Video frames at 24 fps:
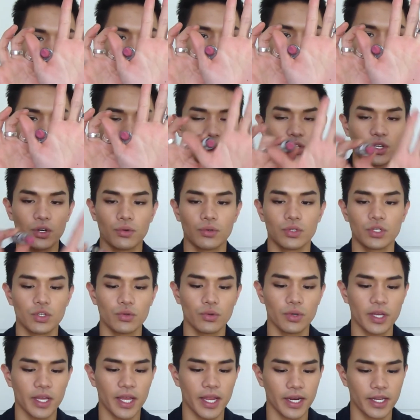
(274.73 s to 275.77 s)
undertone to
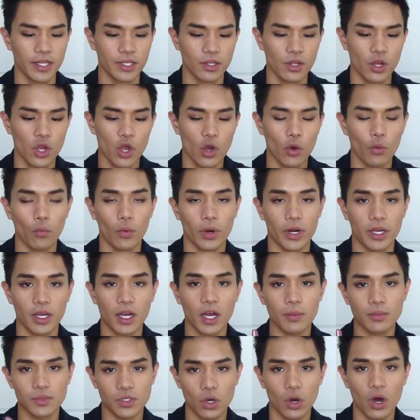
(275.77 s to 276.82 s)
it, and it when it
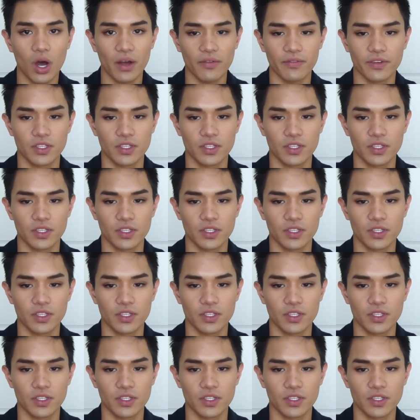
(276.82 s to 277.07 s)
comes off,